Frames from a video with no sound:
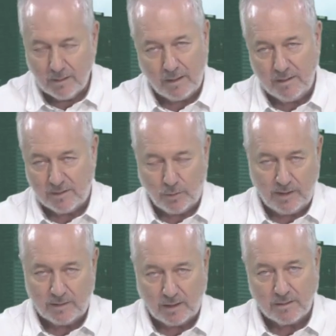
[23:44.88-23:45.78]
y se
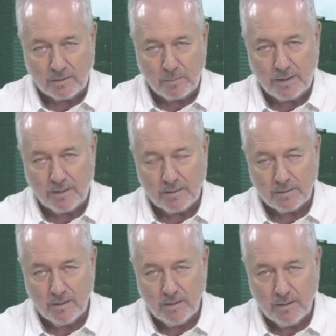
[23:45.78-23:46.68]
oye tantas veces.
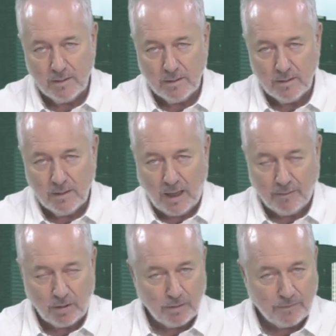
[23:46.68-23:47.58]
I
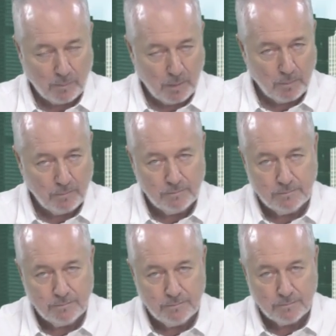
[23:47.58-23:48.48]
haven't heard from him.
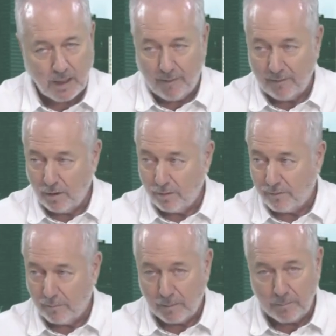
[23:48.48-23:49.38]
I haven't heard
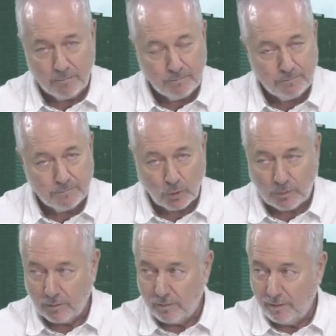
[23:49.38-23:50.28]
from them. No
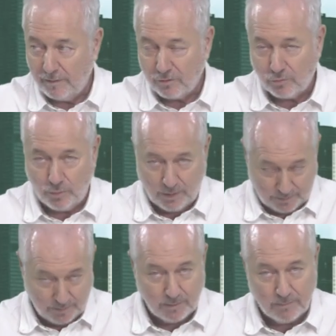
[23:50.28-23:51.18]
tengo noticias
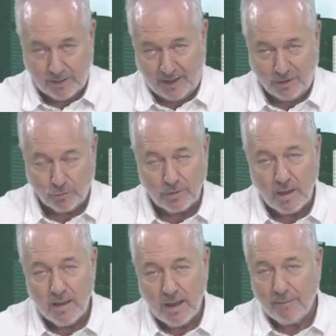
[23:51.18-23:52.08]
suyas de ellos.
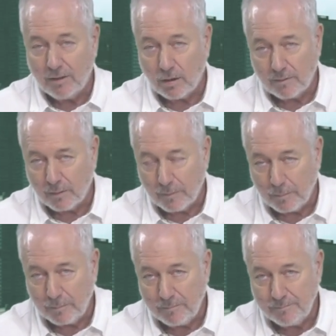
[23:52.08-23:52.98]
I haven't heard from
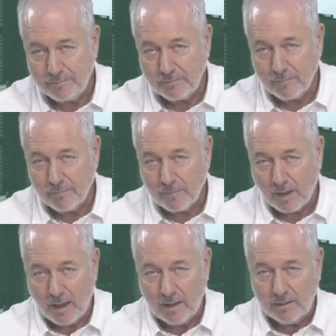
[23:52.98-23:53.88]
them.
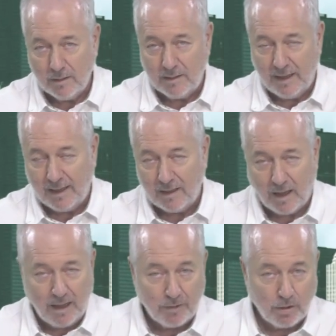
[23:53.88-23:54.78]
De él.
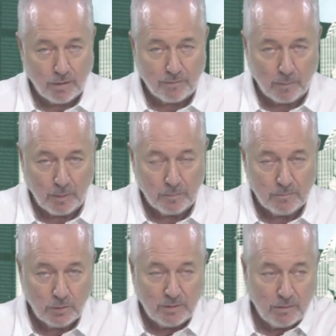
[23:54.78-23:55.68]
I haven't heard from him.
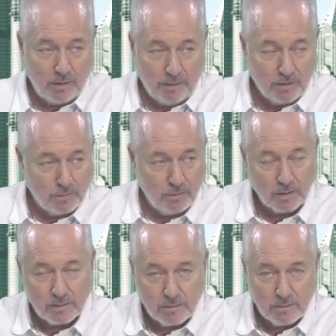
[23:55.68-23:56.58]
No tengo noticias
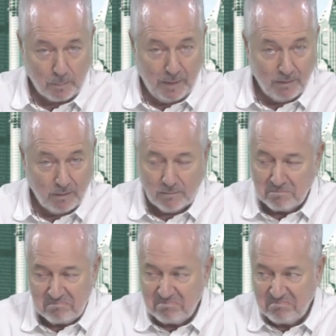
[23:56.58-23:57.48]
suyas. De Pedro?
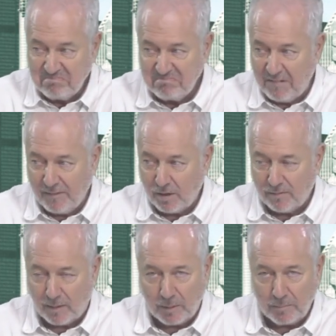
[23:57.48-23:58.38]
I haven't heard
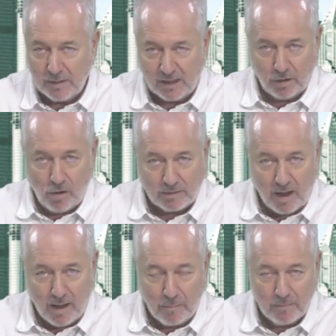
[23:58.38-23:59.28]
from him in a long
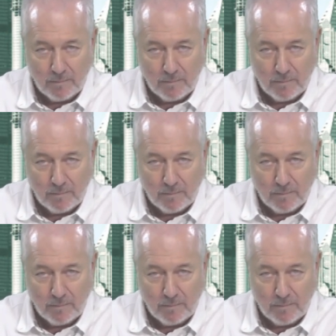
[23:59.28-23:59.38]
time.